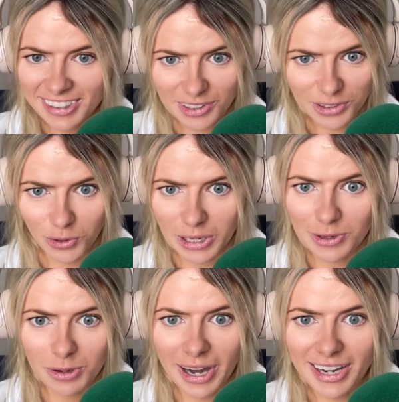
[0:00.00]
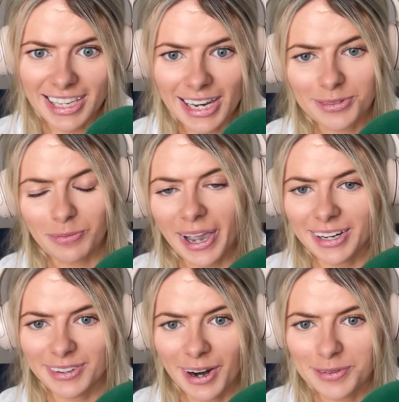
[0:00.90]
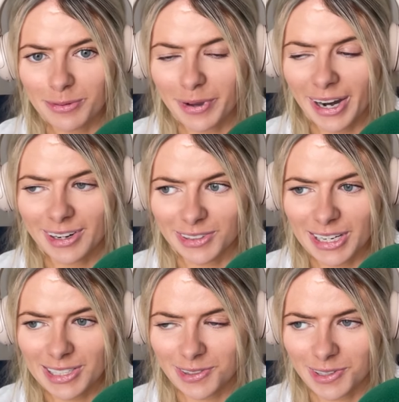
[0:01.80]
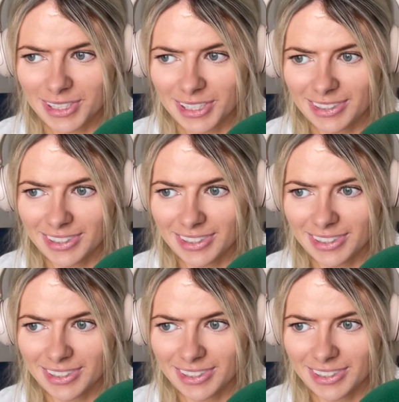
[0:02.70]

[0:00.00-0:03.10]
they're throwing out an marquee out the back of the race course.